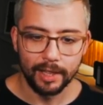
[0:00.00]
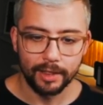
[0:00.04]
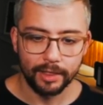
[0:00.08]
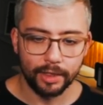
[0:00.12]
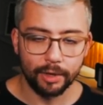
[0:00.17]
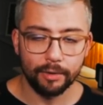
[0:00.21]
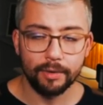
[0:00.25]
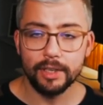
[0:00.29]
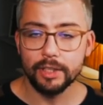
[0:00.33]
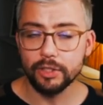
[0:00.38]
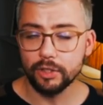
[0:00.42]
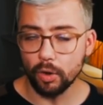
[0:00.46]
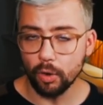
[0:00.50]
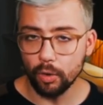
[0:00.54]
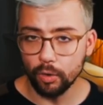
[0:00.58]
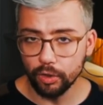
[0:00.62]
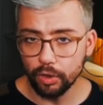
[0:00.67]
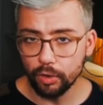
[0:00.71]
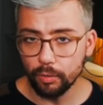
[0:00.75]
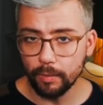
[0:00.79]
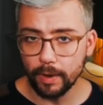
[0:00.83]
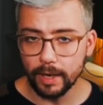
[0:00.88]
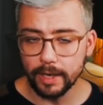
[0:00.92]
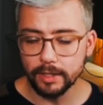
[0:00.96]
There is
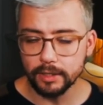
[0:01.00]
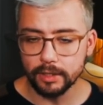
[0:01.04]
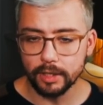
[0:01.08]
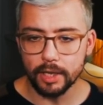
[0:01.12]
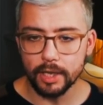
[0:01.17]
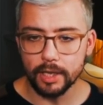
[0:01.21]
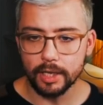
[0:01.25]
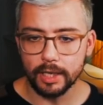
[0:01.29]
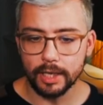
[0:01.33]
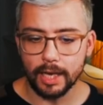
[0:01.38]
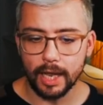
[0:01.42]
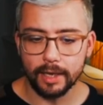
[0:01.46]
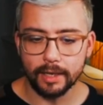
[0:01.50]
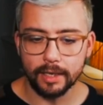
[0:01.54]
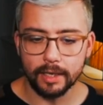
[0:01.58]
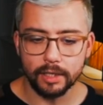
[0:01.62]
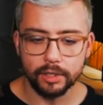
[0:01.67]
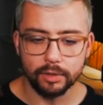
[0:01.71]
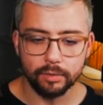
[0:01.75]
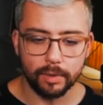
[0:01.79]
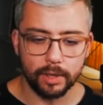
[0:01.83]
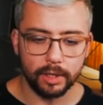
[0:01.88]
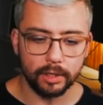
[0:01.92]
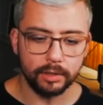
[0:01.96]
other ways that you can add it
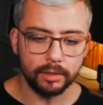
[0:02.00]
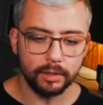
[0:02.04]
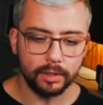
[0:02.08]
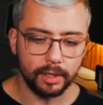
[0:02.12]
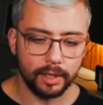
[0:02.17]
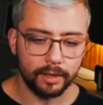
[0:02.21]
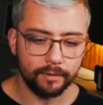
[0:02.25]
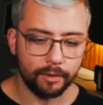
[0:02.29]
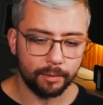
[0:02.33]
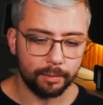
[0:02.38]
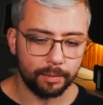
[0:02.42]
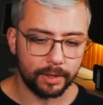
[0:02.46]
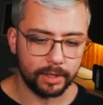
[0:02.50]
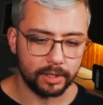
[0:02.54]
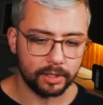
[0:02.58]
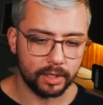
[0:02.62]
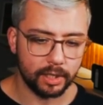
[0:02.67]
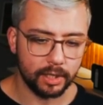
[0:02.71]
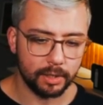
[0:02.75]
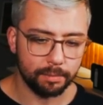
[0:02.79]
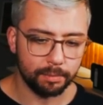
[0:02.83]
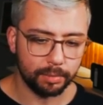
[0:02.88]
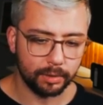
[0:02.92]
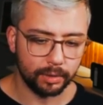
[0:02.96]
as well. If you press
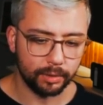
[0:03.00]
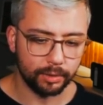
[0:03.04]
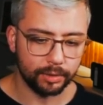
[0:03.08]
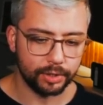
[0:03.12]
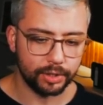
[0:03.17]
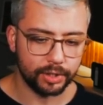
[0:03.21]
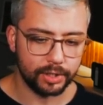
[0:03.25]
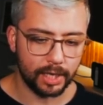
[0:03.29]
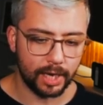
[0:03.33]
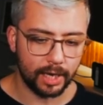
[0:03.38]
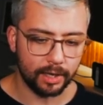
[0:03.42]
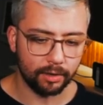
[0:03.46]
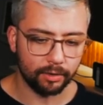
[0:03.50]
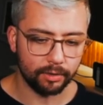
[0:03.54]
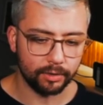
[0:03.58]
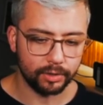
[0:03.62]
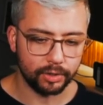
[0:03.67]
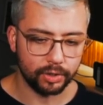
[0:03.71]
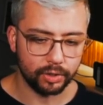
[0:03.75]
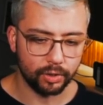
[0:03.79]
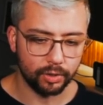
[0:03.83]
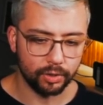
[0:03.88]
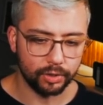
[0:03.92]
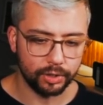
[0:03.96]
the plus sign on the
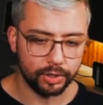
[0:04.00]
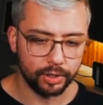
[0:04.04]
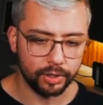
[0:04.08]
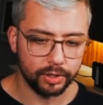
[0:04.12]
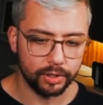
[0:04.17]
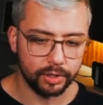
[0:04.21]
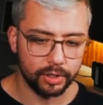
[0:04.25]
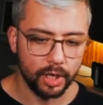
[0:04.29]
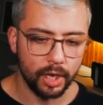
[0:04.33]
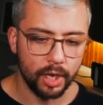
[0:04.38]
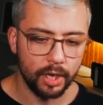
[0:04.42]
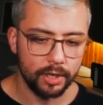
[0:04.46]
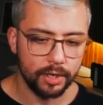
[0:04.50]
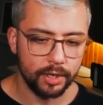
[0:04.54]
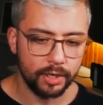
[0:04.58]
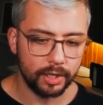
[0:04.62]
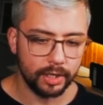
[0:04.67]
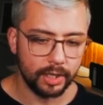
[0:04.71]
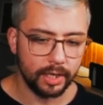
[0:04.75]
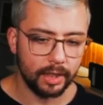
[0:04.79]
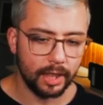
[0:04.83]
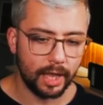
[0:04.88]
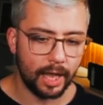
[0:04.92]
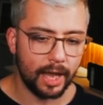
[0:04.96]
sources, you
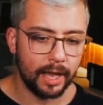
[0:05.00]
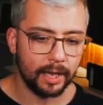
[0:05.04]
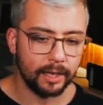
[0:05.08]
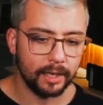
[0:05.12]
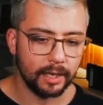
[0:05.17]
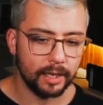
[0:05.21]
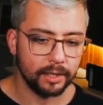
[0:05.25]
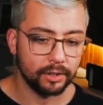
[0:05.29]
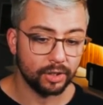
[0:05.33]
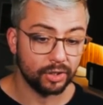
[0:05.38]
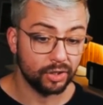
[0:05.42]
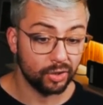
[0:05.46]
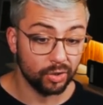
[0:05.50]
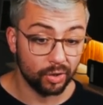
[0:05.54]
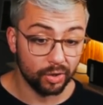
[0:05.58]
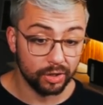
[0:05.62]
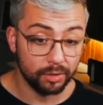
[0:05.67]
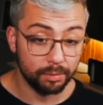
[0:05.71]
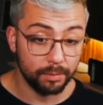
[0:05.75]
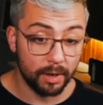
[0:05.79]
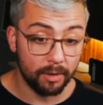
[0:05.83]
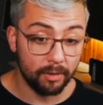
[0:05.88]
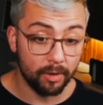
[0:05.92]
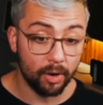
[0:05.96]
can either add it as a
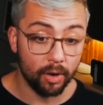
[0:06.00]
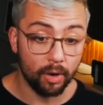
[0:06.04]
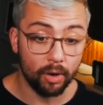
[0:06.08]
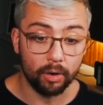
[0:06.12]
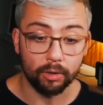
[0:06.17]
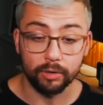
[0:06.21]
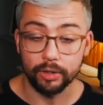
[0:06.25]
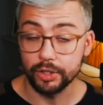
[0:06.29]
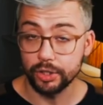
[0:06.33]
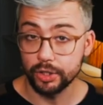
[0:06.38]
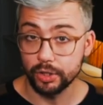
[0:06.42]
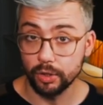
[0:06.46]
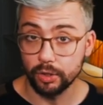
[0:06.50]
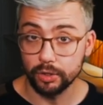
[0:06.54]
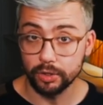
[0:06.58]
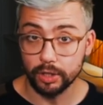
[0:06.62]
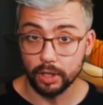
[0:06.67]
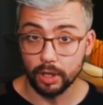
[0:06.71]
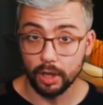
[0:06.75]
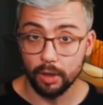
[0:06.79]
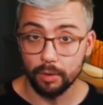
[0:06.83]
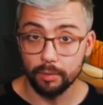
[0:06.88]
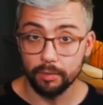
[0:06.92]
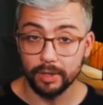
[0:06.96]
source mirror or a source
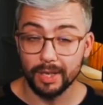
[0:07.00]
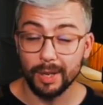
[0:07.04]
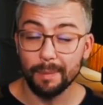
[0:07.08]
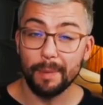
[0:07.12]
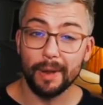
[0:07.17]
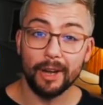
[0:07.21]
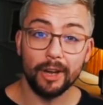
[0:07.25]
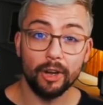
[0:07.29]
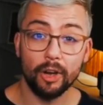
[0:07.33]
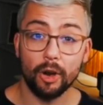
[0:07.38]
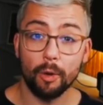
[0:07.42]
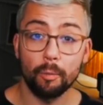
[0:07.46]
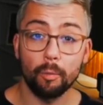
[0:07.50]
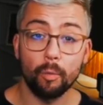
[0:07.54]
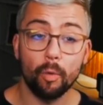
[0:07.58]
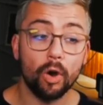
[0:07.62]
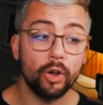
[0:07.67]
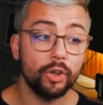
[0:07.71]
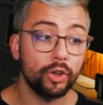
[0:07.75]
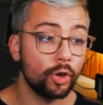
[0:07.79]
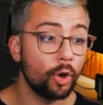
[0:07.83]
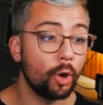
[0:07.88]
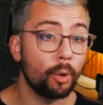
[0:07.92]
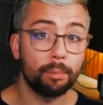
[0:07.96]
clone, depending on
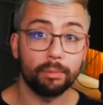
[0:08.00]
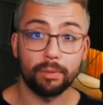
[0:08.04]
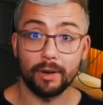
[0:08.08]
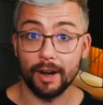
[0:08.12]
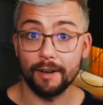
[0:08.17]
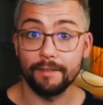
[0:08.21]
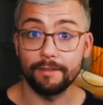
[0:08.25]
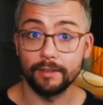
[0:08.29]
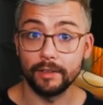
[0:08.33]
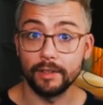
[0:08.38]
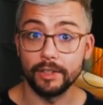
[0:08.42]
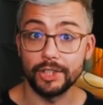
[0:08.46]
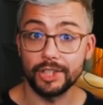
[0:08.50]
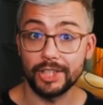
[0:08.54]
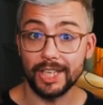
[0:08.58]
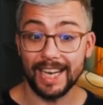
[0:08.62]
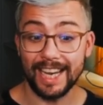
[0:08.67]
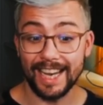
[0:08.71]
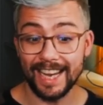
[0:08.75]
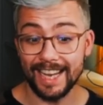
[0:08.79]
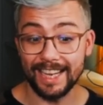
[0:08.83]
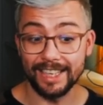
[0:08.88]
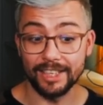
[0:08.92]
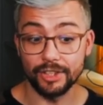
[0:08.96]
what your preference
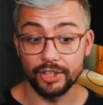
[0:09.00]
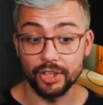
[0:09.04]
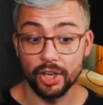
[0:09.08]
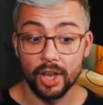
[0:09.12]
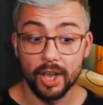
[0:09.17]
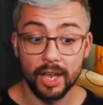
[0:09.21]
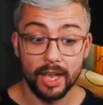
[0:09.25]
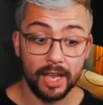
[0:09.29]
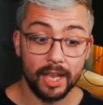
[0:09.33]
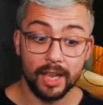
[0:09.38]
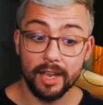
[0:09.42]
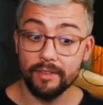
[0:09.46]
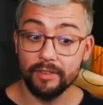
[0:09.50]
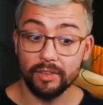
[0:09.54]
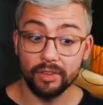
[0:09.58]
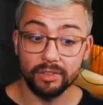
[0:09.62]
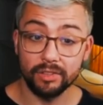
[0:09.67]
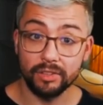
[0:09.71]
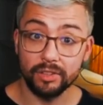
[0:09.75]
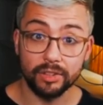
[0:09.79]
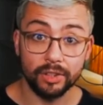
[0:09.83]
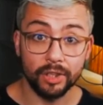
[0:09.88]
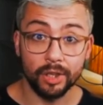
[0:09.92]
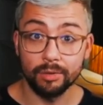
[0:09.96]
is,
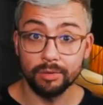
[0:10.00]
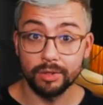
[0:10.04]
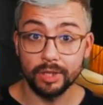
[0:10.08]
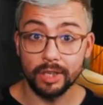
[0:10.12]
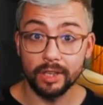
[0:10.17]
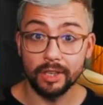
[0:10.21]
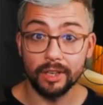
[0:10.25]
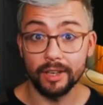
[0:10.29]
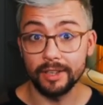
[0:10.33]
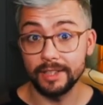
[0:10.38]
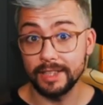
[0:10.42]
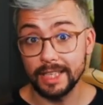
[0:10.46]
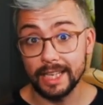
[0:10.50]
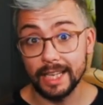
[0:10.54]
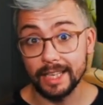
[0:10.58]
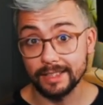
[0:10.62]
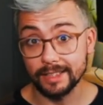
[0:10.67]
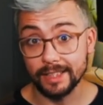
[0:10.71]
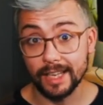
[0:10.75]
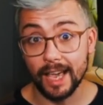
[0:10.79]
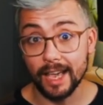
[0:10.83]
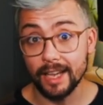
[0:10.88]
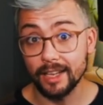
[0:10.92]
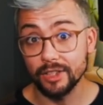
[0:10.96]
even using a
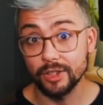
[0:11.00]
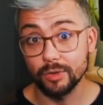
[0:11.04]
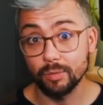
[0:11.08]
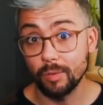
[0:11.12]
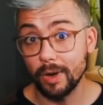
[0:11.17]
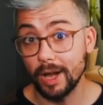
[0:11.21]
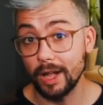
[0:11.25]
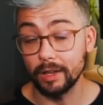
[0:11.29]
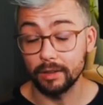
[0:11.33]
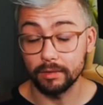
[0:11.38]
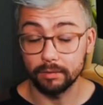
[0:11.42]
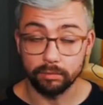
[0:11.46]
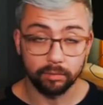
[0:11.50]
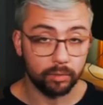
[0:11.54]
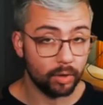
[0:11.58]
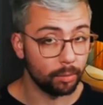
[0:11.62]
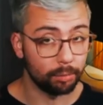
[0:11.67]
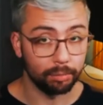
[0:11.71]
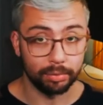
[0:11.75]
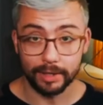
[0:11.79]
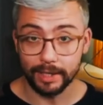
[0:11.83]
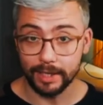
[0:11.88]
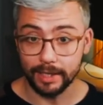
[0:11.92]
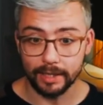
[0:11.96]
DSK as well,
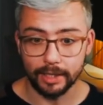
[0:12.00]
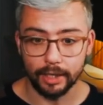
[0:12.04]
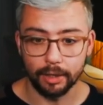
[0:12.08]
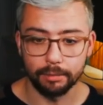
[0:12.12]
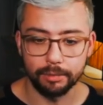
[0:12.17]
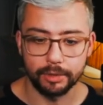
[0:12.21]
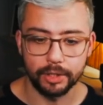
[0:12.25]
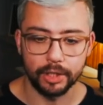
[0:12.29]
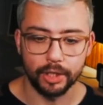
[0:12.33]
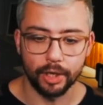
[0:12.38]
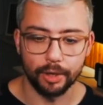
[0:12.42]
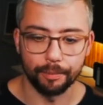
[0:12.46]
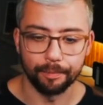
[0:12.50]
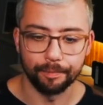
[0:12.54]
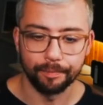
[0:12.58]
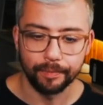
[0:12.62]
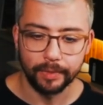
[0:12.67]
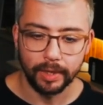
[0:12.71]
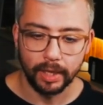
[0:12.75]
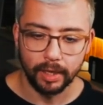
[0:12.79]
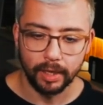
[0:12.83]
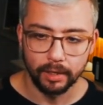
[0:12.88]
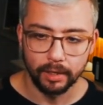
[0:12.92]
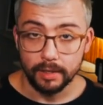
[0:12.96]
completely up to you.
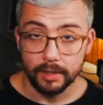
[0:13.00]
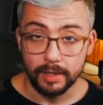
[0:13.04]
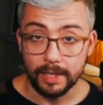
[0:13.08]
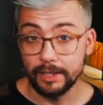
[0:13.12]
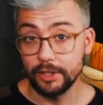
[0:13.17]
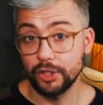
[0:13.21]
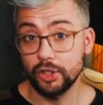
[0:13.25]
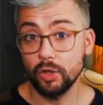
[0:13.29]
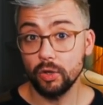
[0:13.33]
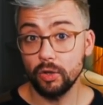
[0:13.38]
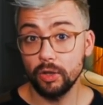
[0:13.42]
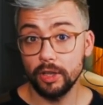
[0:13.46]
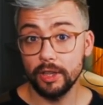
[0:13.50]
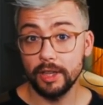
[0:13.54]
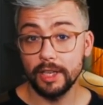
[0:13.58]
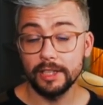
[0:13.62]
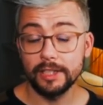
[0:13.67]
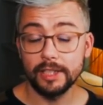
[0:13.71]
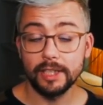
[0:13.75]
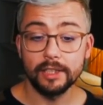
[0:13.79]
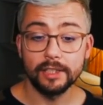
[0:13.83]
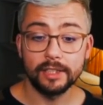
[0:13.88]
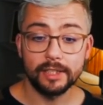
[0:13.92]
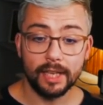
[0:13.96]
Installing
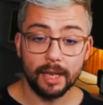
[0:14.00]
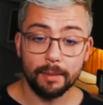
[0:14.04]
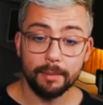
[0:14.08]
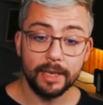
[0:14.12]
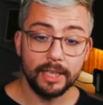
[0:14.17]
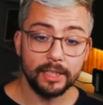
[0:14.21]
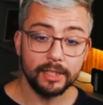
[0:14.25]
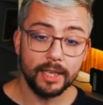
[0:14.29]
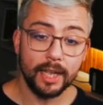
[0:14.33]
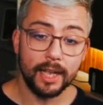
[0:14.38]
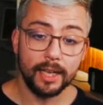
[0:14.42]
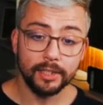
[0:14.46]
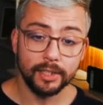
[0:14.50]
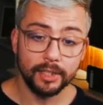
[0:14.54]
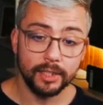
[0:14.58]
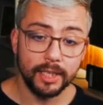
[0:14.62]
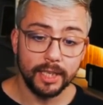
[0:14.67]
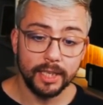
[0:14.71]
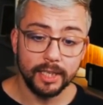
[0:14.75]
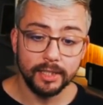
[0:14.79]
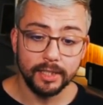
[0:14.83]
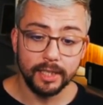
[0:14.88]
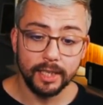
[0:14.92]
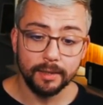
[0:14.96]
this in SAMMI is nice and
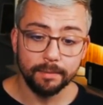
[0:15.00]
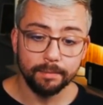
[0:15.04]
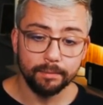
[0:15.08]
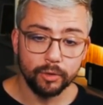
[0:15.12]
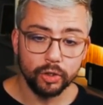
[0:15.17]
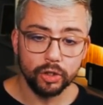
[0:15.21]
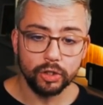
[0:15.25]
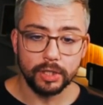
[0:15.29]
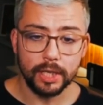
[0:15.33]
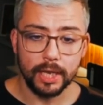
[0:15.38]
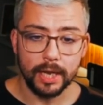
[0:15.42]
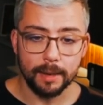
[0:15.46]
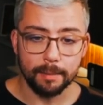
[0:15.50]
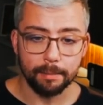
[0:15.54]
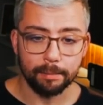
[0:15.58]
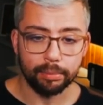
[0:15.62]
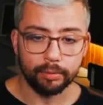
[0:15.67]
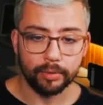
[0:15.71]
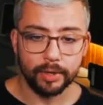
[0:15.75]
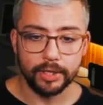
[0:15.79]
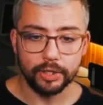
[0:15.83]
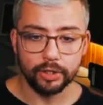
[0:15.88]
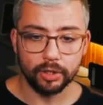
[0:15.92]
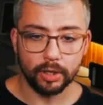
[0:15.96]
easy, just hit
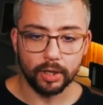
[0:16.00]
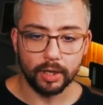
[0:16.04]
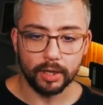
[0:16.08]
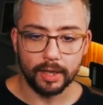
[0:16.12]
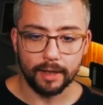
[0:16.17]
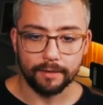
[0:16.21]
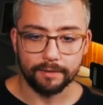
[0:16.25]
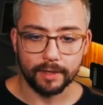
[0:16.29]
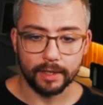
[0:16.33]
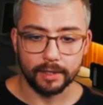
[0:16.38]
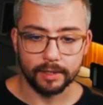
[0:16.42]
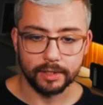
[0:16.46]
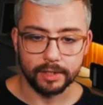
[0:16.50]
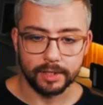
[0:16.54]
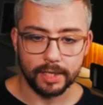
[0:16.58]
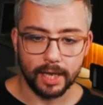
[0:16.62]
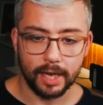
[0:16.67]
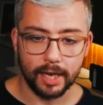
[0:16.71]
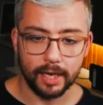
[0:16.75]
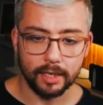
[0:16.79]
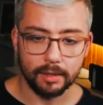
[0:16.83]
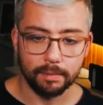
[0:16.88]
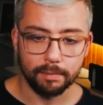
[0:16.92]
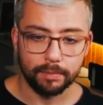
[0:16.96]
bridge on the left hand
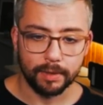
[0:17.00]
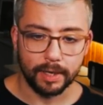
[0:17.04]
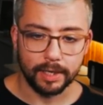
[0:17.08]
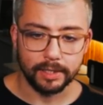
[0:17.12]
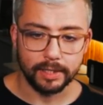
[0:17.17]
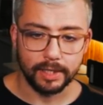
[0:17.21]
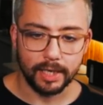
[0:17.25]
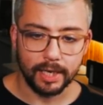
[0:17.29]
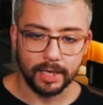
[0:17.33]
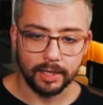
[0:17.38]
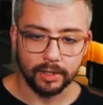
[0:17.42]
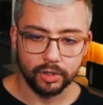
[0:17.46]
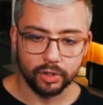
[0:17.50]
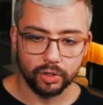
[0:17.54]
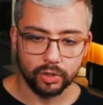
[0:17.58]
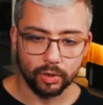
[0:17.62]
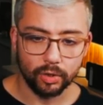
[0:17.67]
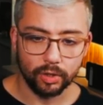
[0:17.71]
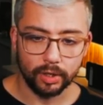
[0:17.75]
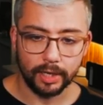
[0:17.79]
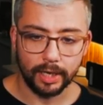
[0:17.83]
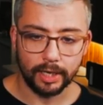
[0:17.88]
side, press install an